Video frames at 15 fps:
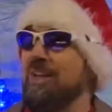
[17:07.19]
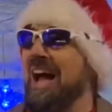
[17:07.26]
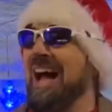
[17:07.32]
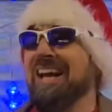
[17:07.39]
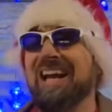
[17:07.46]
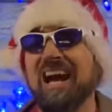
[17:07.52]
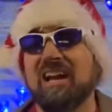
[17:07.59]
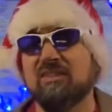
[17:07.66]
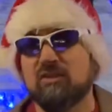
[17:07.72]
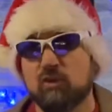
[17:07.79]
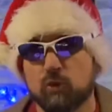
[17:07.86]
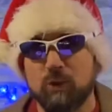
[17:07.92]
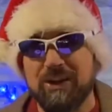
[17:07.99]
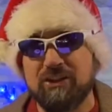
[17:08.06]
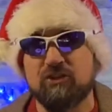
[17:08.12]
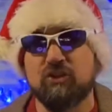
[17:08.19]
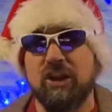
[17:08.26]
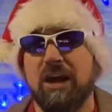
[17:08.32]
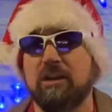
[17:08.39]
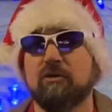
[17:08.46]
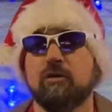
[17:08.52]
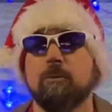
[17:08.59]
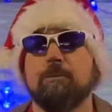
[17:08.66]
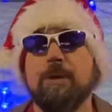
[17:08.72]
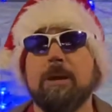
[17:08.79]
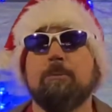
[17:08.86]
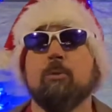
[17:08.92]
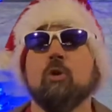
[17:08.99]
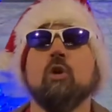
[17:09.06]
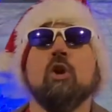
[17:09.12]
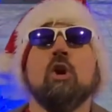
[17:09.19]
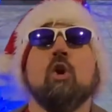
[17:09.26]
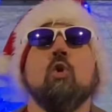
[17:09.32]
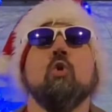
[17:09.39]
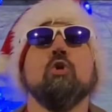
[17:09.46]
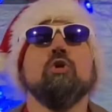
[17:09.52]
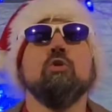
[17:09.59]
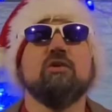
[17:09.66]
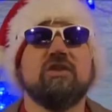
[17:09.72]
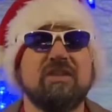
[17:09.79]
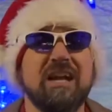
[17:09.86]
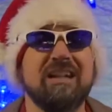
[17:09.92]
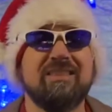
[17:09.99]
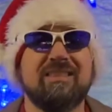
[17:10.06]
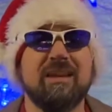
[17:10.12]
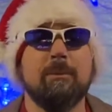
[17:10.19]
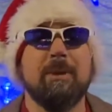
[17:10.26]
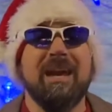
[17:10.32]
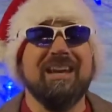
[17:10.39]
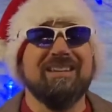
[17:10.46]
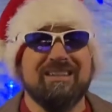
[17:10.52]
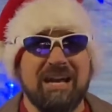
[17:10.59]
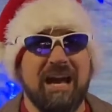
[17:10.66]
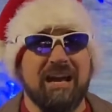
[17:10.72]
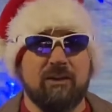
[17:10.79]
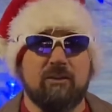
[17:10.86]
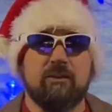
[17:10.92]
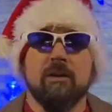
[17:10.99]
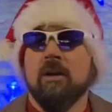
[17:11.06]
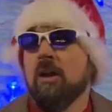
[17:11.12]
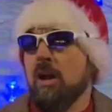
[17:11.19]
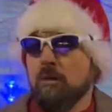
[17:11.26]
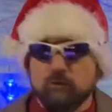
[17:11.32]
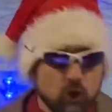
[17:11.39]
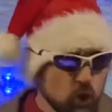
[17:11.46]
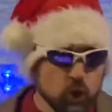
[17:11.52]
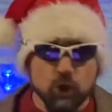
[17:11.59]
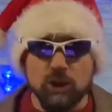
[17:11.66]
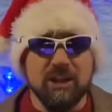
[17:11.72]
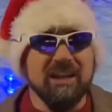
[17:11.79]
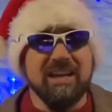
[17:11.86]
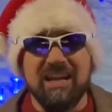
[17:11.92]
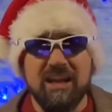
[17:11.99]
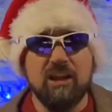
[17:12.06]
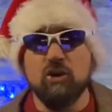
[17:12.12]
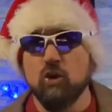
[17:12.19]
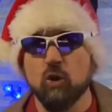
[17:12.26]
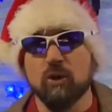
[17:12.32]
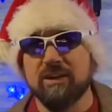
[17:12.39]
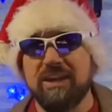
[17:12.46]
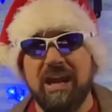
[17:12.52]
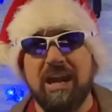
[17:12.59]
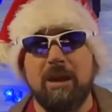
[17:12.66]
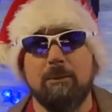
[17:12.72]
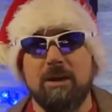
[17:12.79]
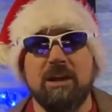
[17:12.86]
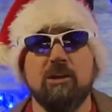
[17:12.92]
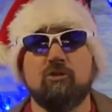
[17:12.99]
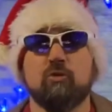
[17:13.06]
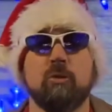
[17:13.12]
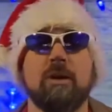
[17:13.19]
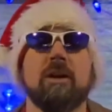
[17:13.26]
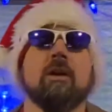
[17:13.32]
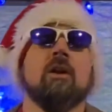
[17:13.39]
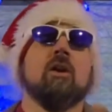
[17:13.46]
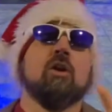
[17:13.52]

I got screenshots from people who you sent them a text early in your game each week.